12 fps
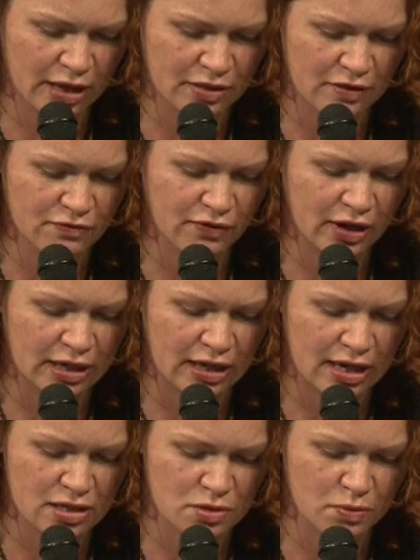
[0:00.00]
that fight
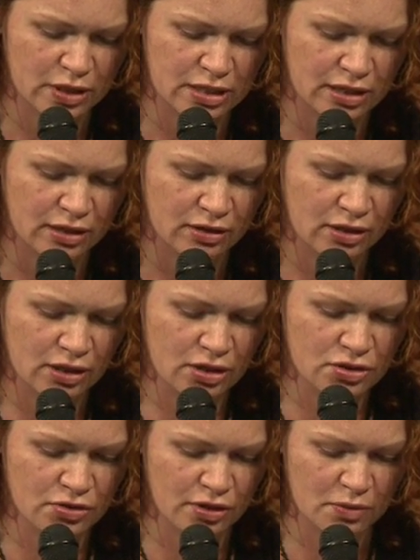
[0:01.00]
last winter,
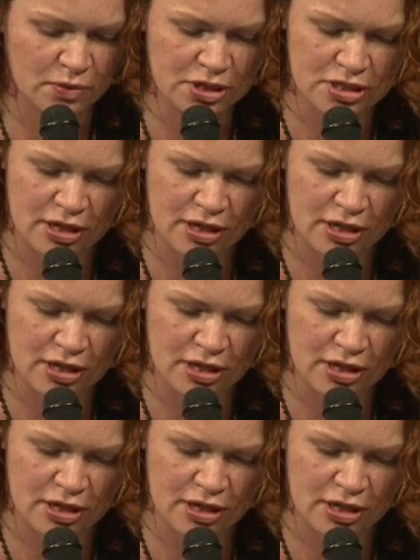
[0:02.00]
during which